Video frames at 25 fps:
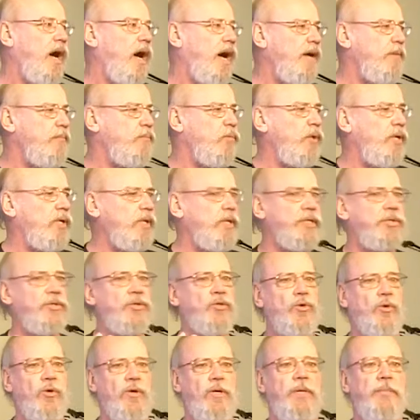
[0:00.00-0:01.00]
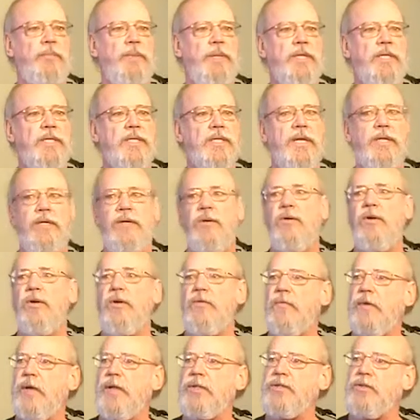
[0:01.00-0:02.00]
I'm really torn because I don't
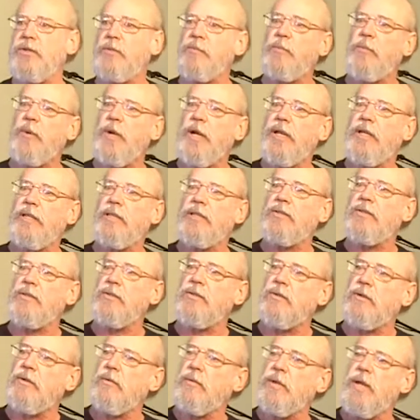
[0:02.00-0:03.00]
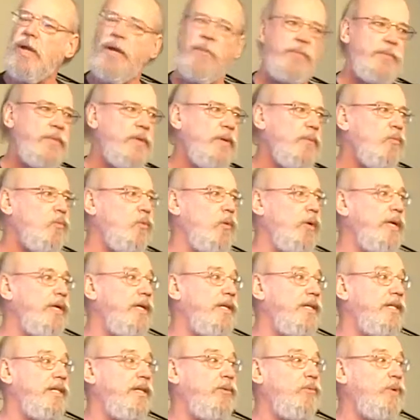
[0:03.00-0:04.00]
know if I should pray that the Lord would help them win,
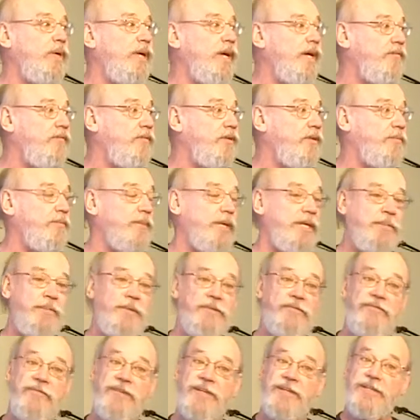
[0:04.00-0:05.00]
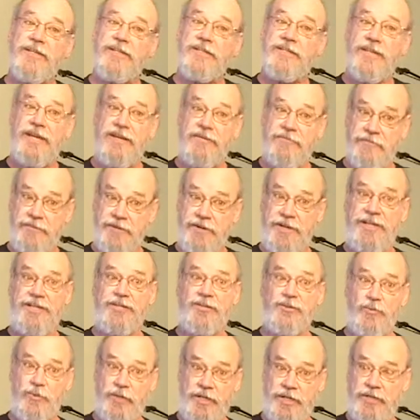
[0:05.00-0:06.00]
and then we have to maybe figure this out for
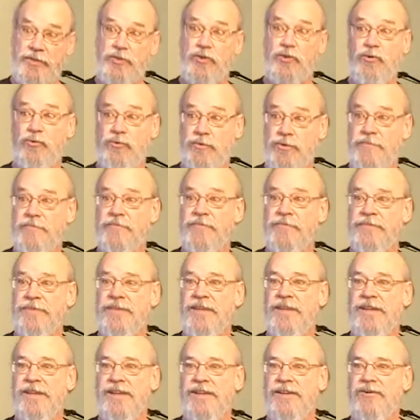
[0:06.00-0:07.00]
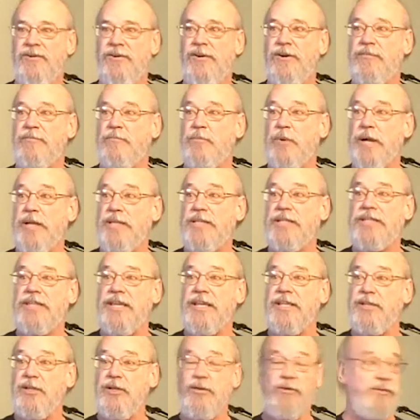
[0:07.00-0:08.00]
next week too, or pray that
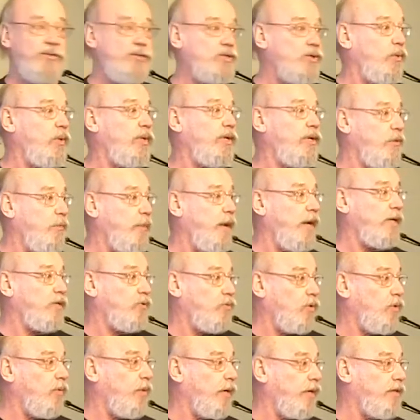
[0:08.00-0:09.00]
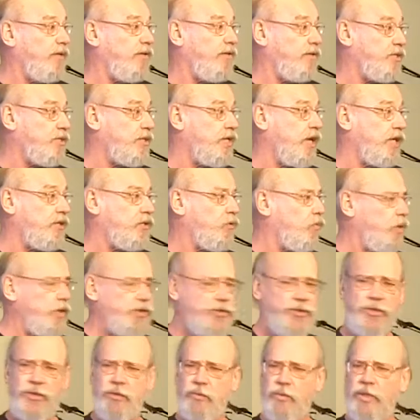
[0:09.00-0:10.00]
they lose so we can go back to our regular schedule.
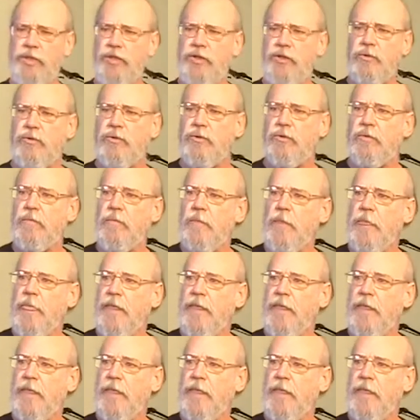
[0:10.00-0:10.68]
What should we do?